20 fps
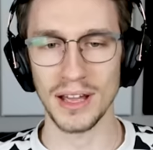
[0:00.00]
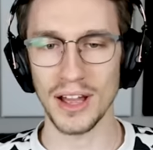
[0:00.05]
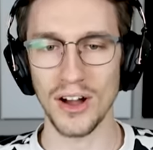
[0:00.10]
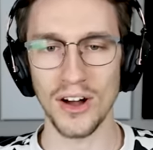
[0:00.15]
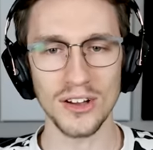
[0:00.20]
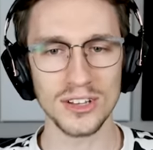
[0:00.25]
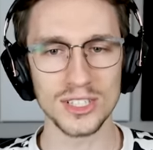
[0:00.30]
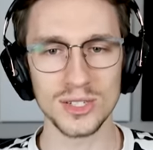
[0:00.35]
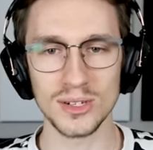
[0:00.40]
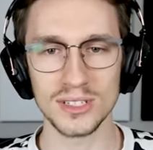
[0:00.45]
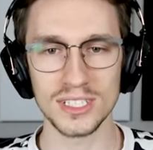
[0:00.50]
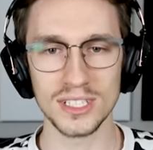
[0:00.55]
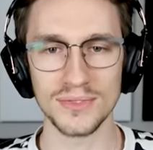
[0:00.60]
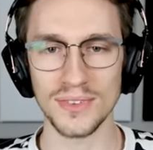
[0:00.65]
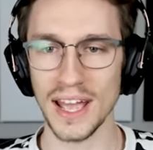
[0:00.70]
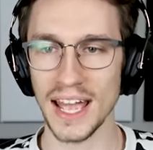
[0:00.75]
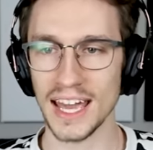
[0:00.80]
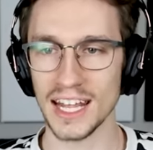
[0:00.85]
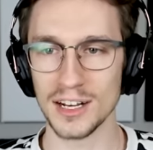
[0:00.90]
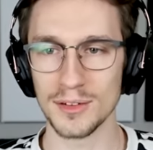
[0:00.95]
by all sorts
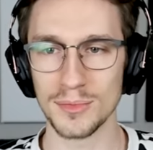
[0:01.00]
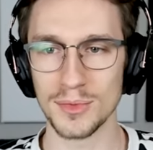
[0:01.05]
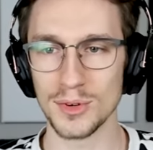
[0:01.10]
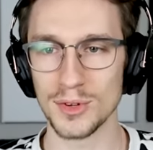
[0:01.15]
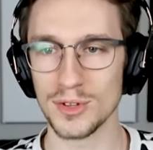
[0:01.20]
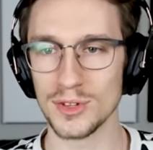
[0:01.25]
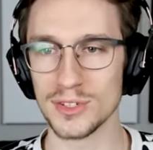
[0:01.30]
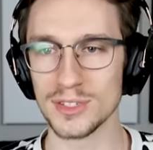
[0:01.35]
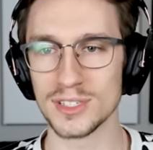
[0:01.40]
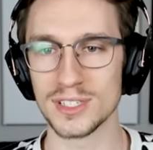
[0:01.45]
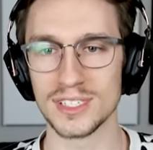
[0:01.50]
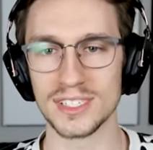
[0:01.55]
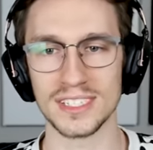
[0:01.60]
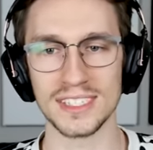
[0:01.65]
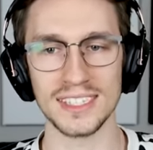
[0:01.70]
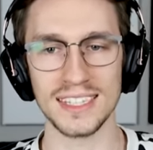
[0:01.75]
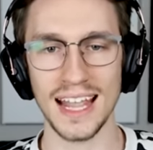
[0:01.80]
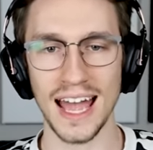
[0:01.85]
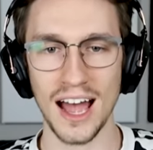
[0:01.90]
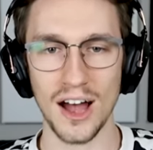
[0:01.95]
of animals.
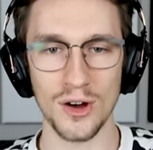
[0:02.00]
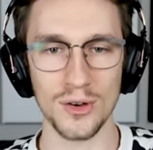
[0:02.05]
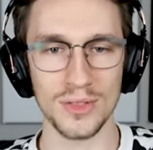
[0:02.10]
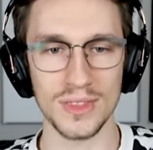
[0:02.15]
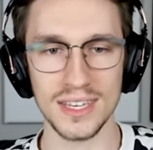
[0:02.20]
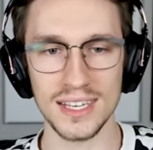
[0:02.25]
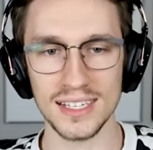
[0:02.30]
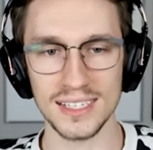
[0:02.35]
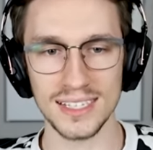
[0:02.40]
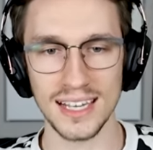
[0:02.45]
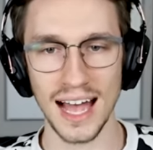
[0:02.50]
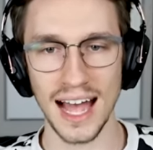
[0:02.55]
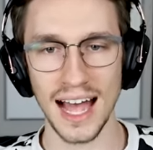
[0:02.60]
Now these